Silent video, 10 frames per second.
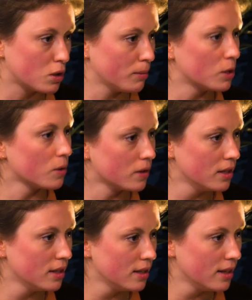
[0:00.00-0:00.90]
common law
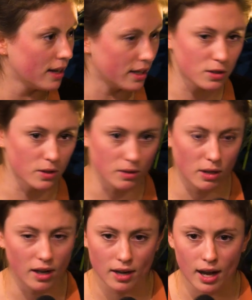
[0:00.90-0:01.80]
and, you know,
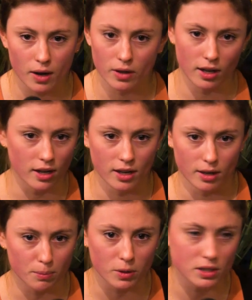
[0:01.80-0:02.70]
allow
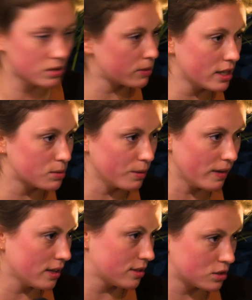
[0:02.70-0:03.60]
uh, police raids
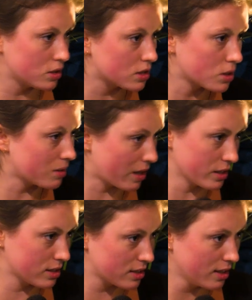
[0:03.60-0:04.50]
without judicial
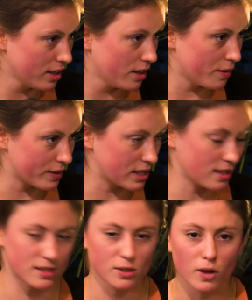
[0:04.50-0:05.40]
warrants or things like
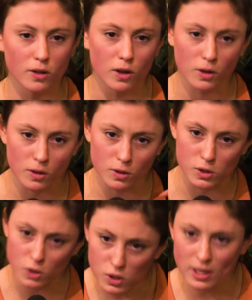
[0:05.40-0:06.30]
this. So on, on the
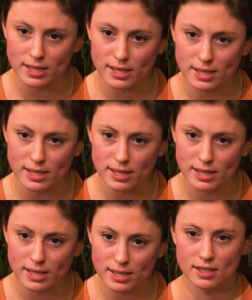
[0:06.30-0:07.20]
social aspect, on
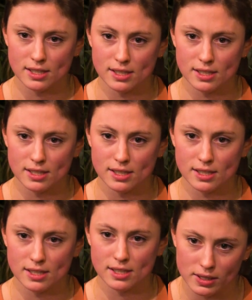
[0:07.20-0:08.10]
human rights, and on the rule of law,
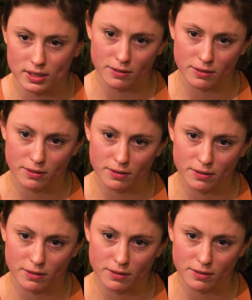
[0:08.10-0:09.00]
we're quite different
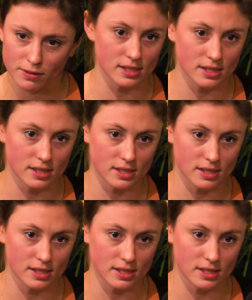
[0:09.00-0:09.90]
because this is at the
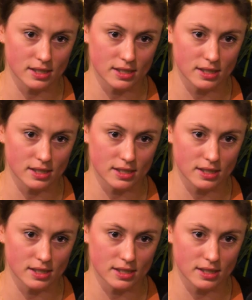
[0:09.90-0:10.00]
core